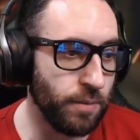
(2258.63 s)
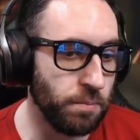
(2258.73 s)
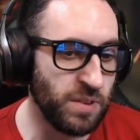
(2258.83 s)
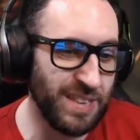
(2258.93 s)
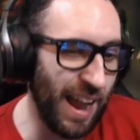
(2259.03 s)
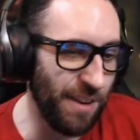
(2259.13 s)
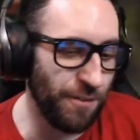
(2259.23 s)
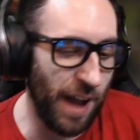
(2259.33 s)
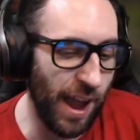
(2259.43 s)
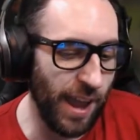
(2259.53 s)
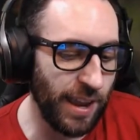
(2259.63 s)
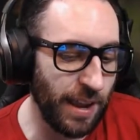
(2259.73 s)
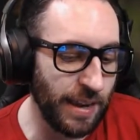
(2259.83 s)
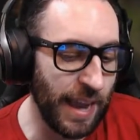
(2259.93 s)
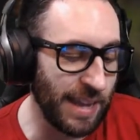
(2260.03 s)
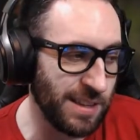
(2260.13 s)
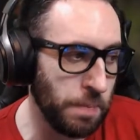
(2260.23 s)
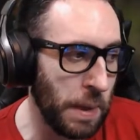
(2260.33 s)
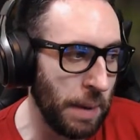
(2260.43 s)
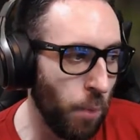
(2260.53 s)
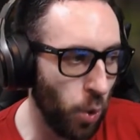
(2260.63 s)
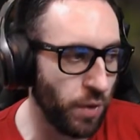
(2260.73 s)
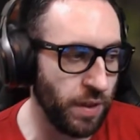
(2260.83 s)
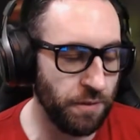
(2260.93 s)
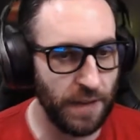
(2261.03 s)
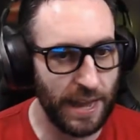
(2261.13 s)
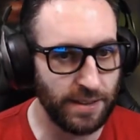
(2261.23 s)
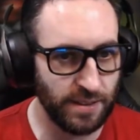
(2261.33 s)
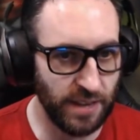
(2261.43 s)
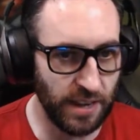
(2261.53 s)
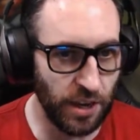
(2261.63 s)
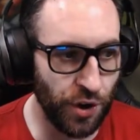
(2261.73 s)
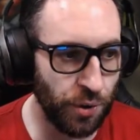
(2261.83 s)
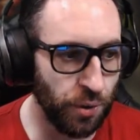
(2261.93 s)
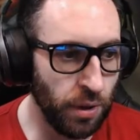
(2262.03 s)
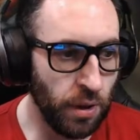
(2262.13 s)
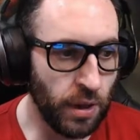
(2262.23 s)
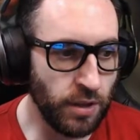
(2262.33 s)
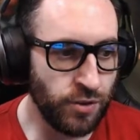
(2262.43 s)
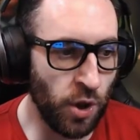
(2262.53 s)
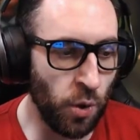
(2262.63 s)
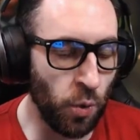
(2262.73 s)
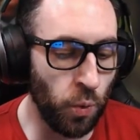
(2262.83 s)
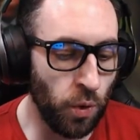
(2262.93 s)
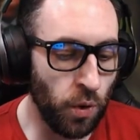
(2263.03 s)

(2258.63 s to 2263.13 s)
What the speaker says: sci-fi gets me more than fantasy, you know? So